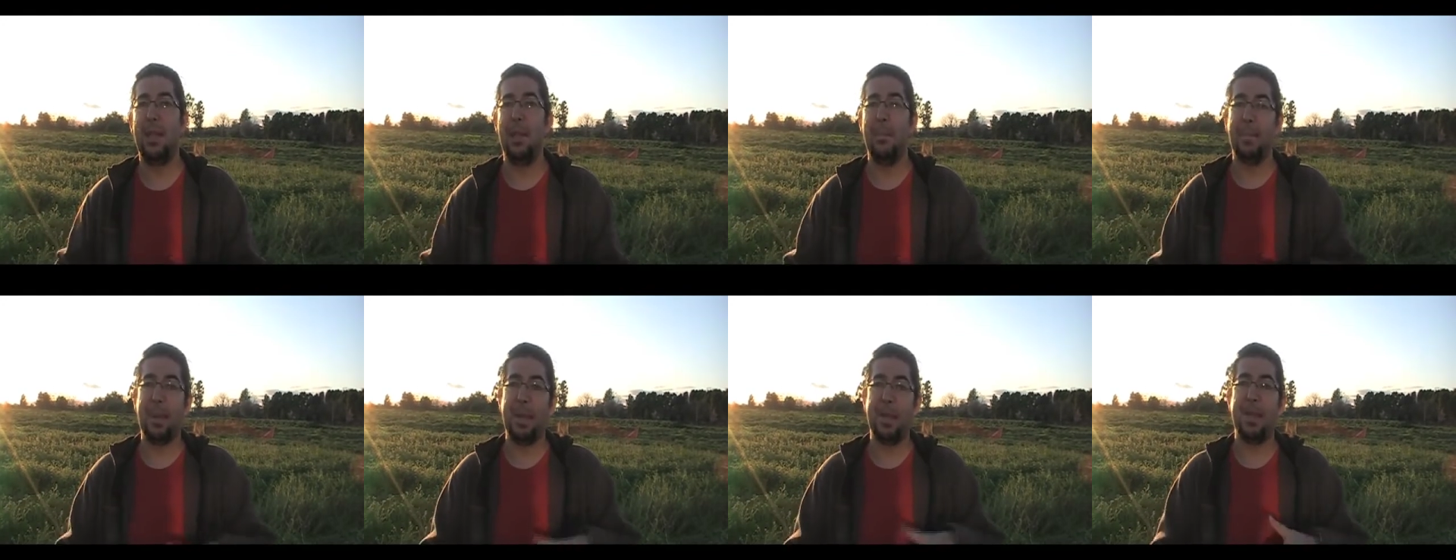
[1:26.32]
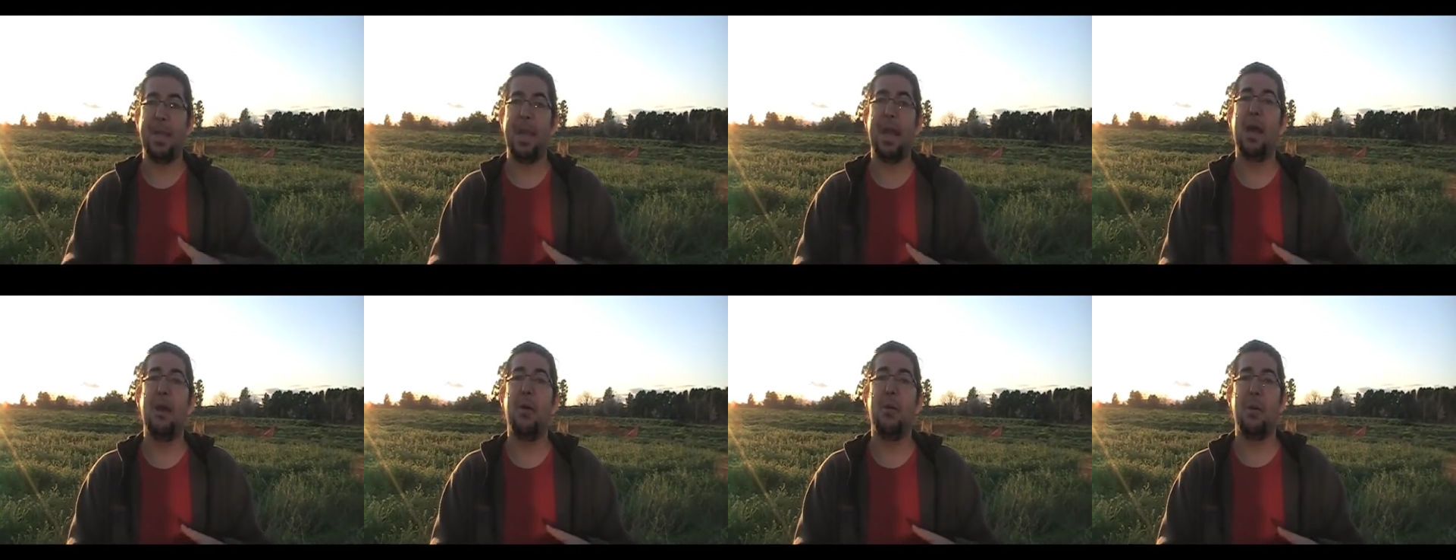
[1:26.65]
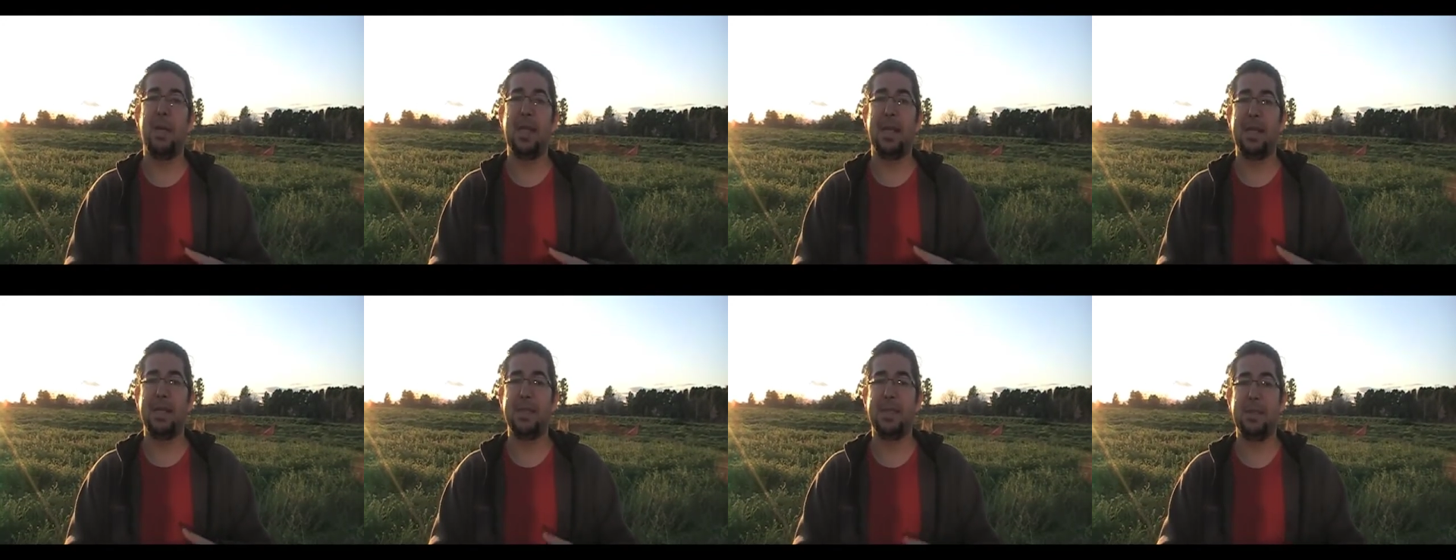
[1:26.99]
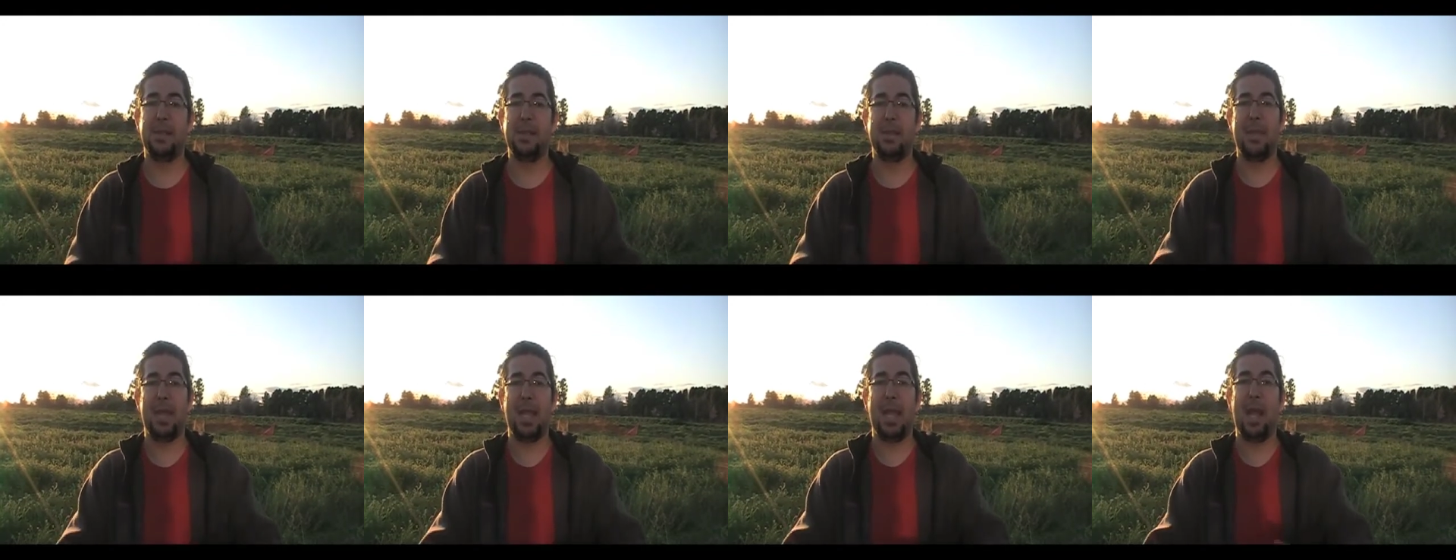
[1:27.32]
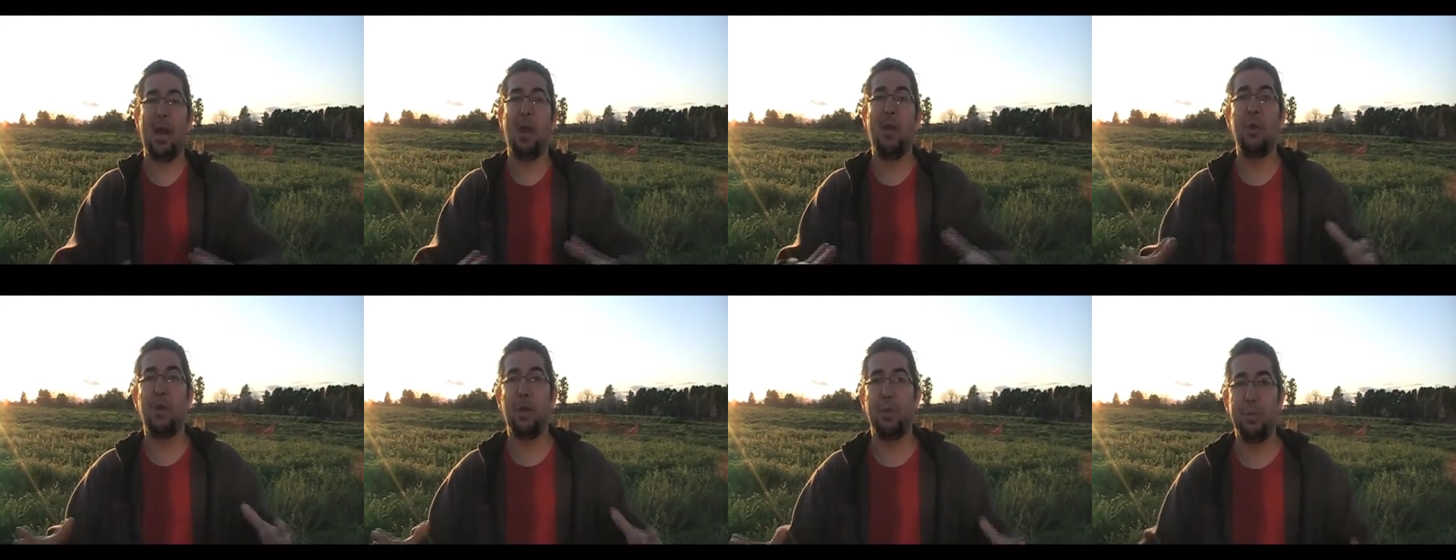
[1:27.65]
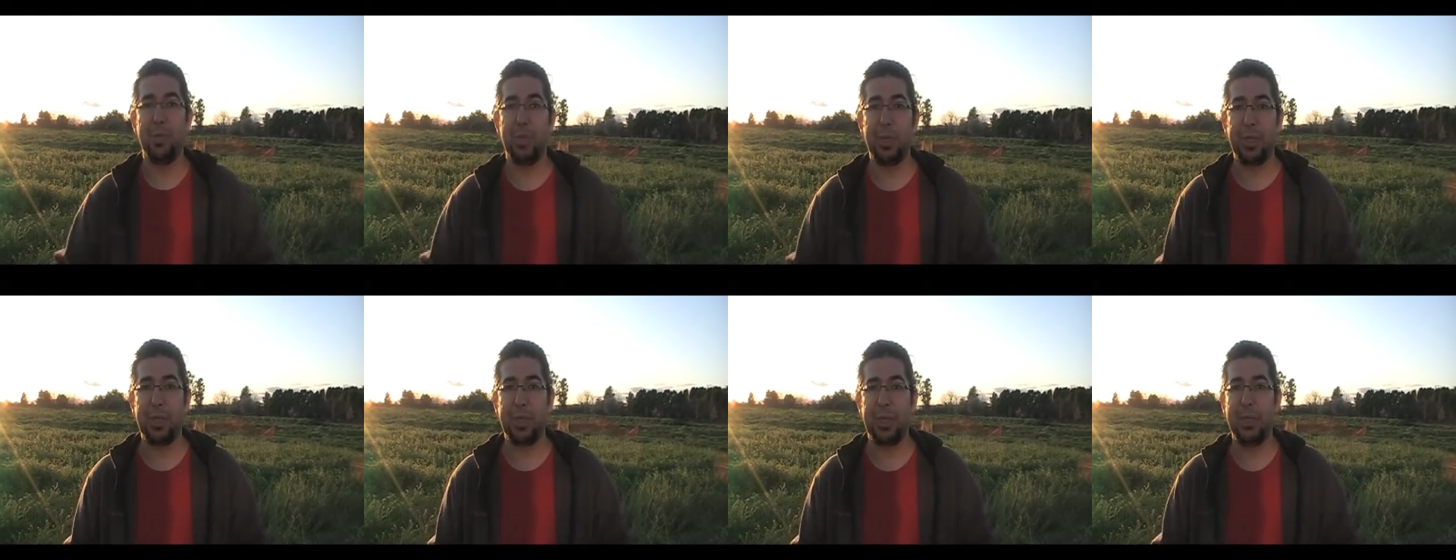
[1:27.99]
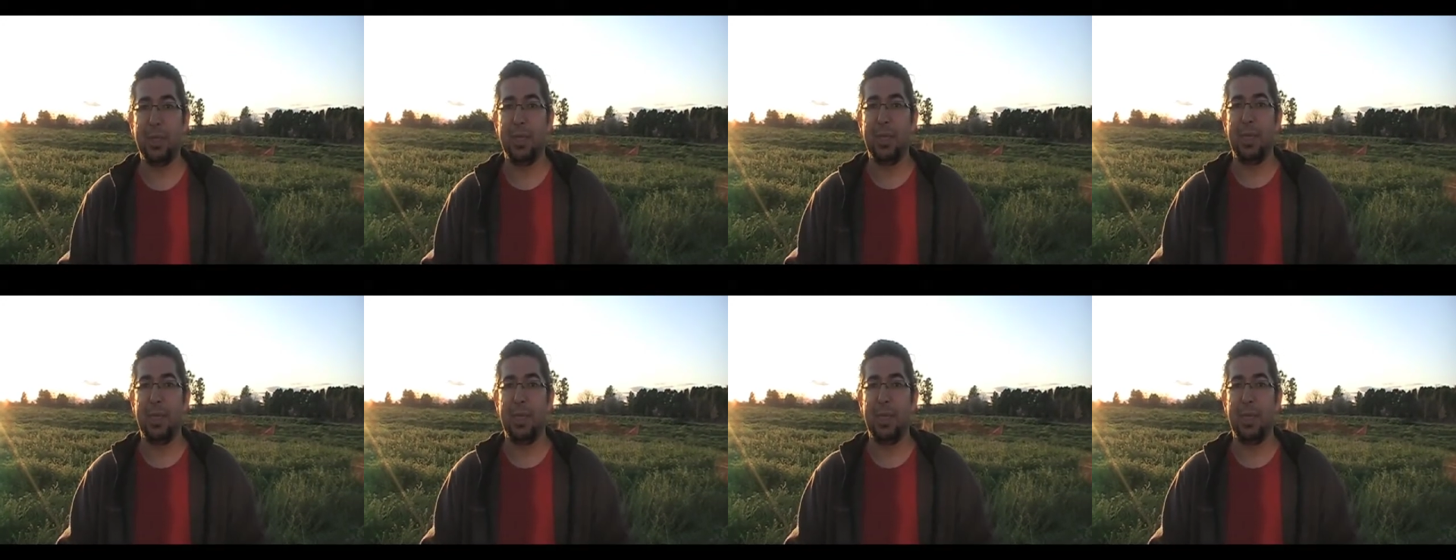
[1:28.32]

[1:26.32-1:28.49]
But now we can study the whole community.